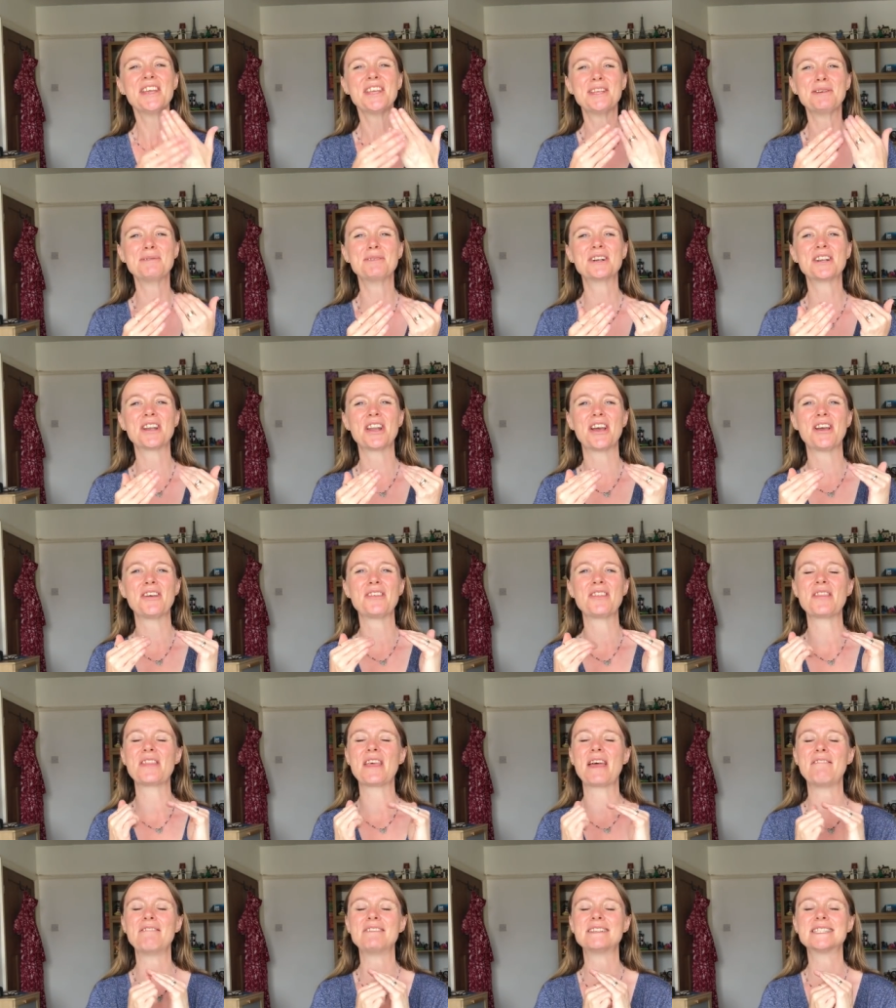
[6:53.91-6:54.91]
you will know that
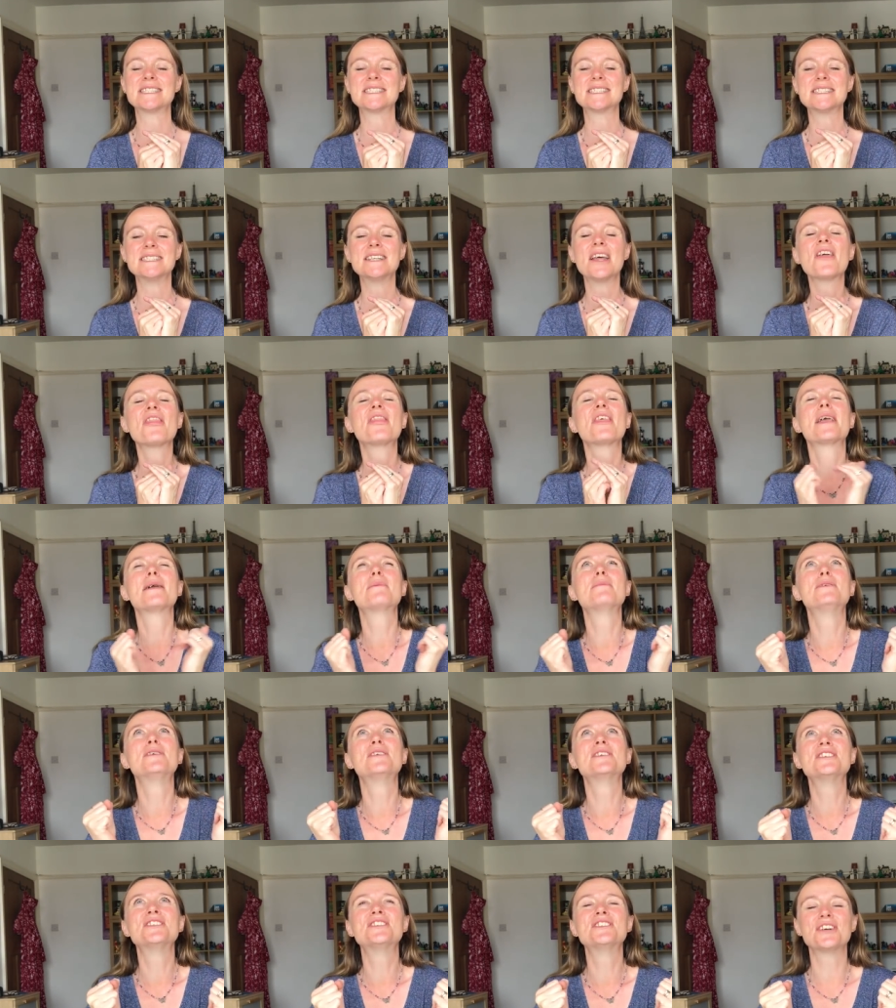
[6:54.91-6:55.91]
there is nothing
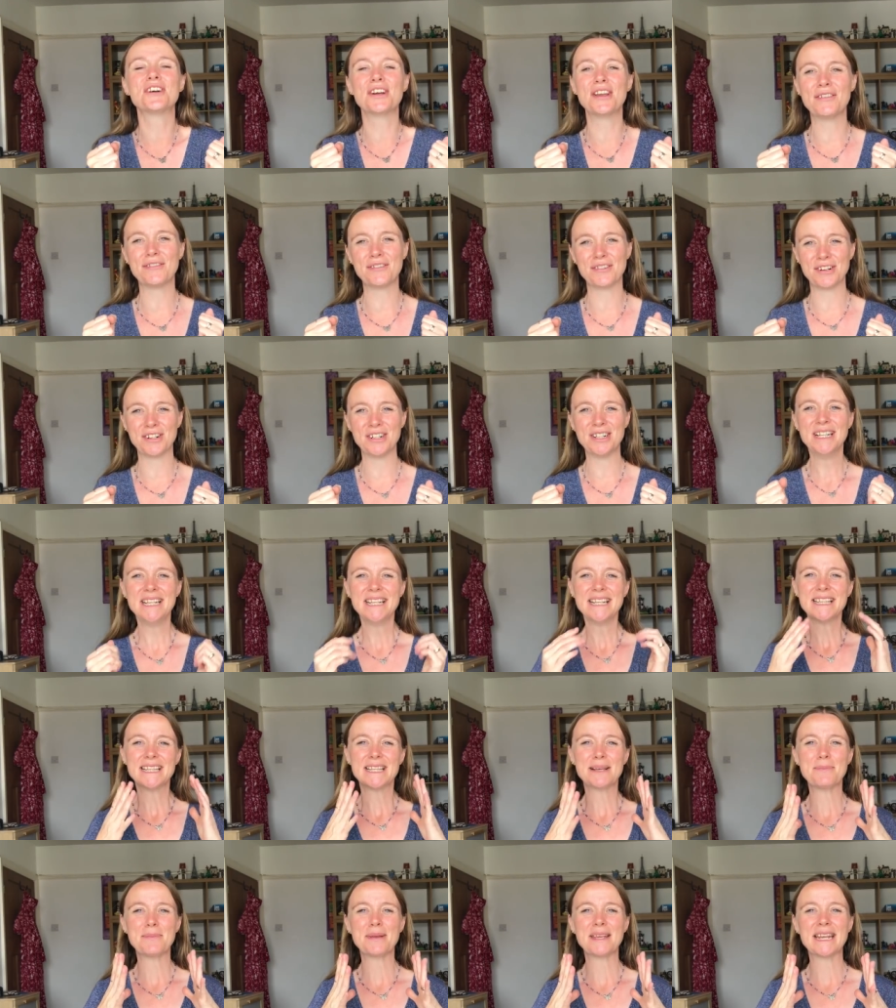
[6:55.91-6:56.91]
more joyful
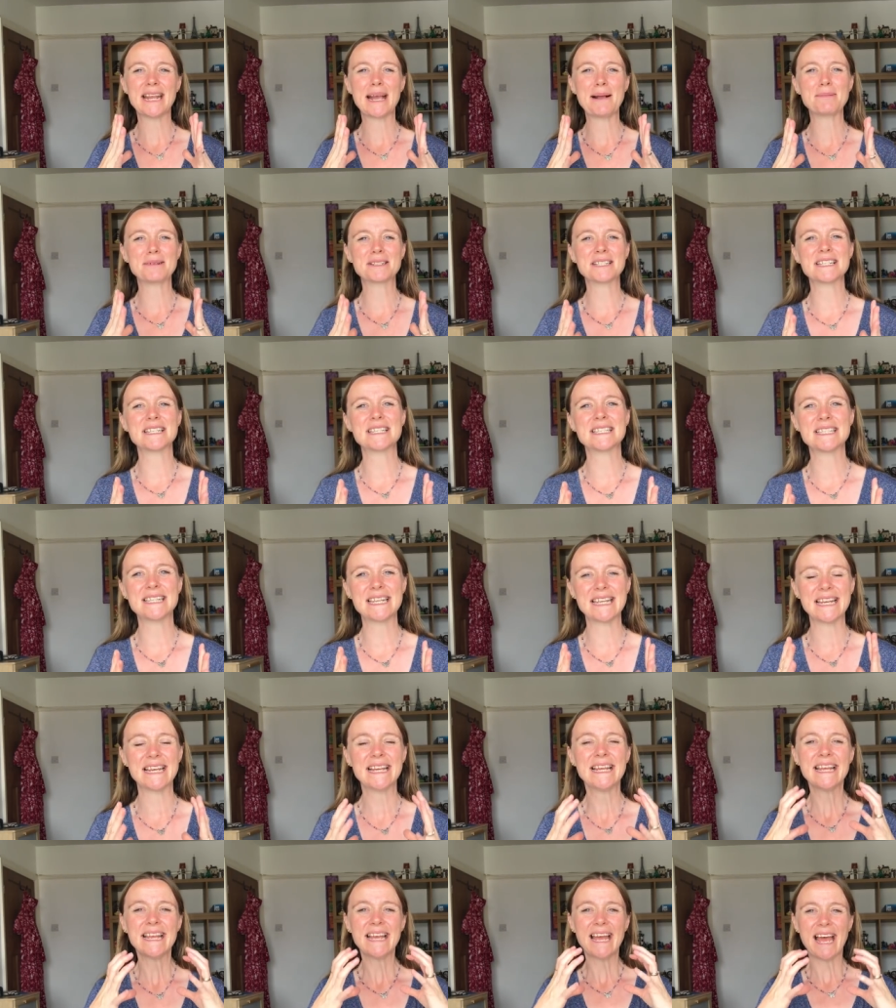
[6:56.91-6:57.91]
than being able to
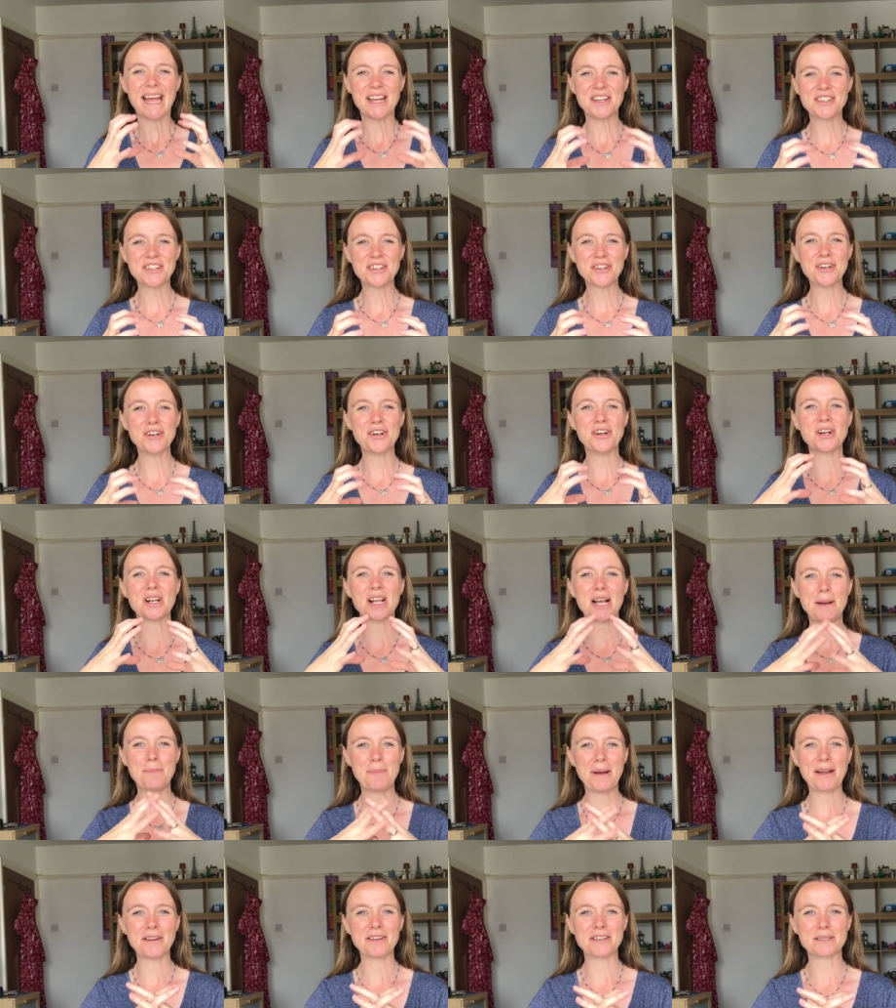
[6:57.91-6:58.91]
sit and talk
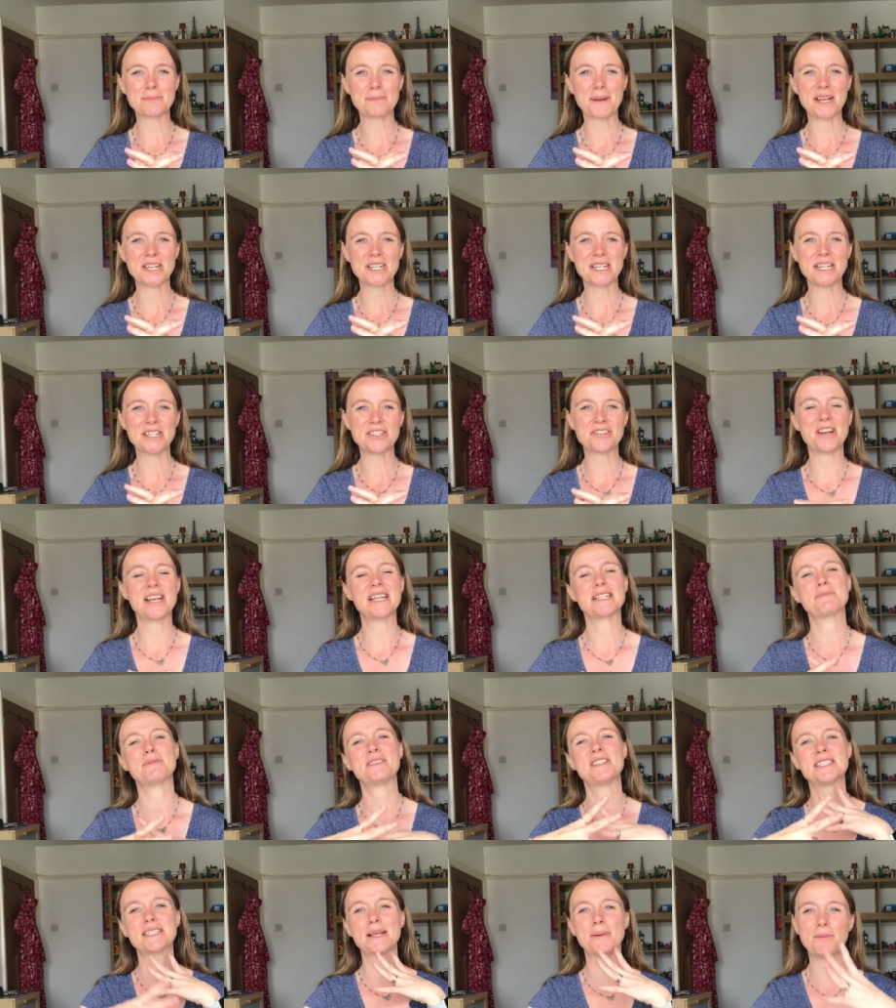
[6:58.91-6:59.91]
about your special interest
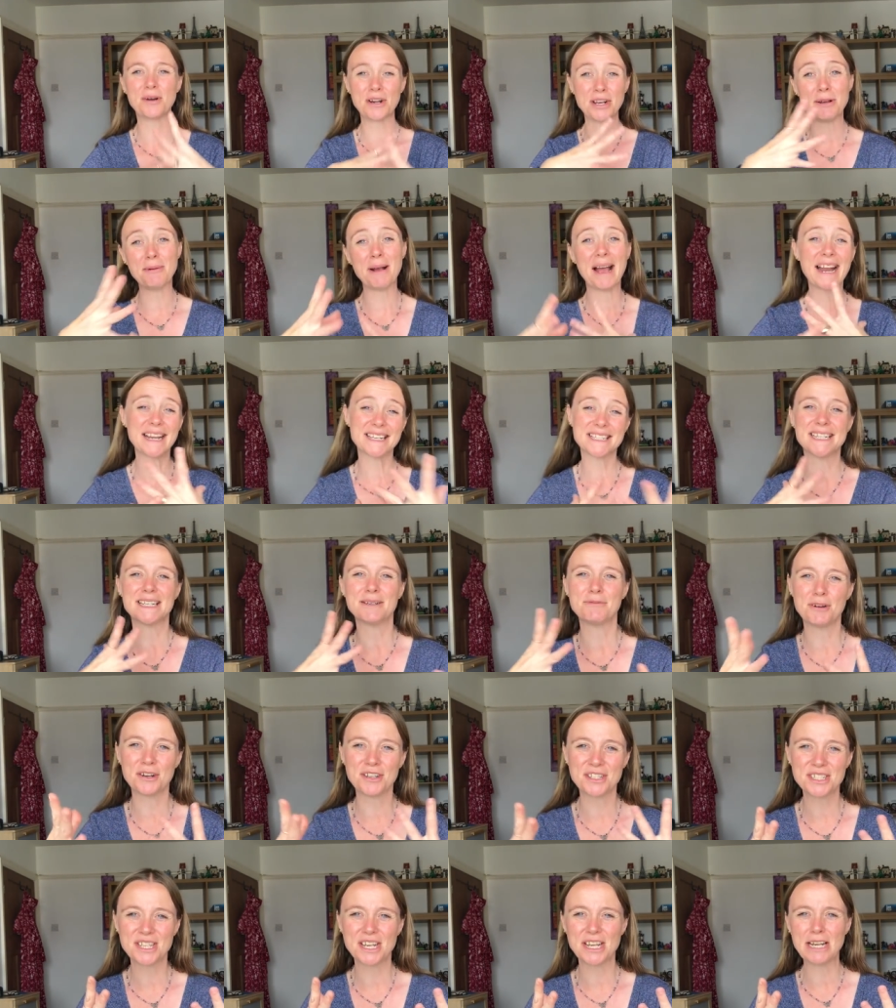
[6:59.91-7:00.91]
with someone who actually
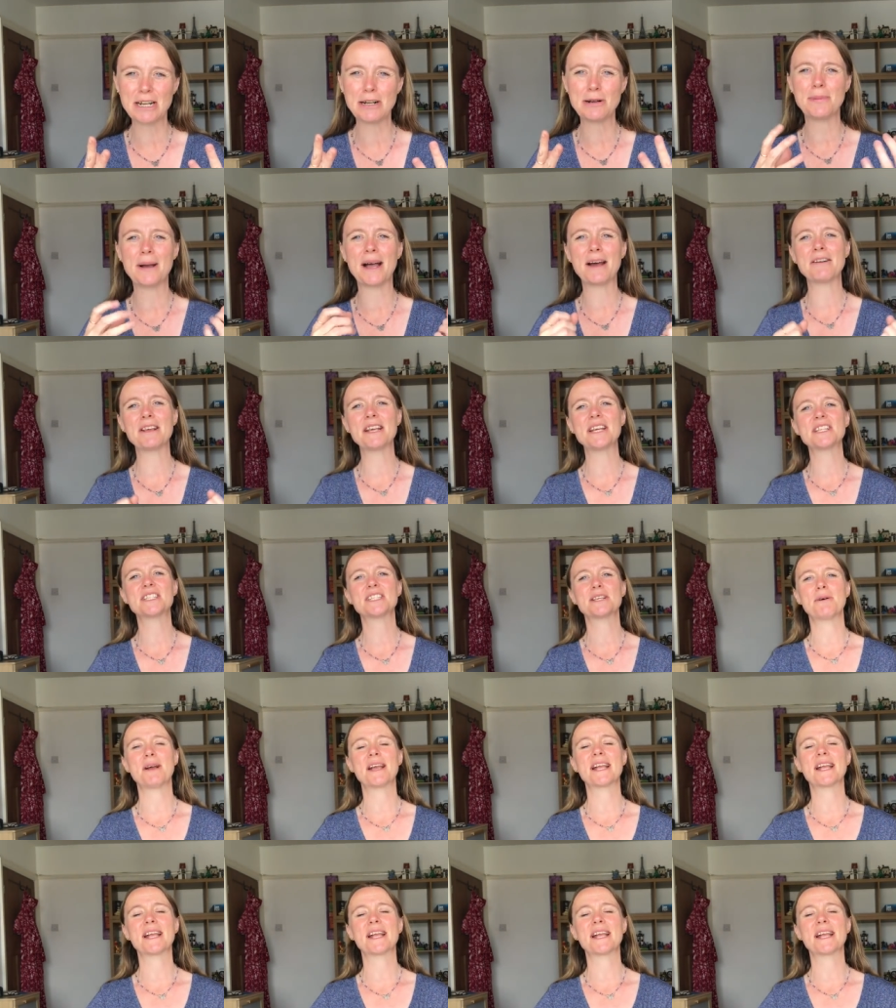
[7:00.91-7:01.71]
wants to know about it. So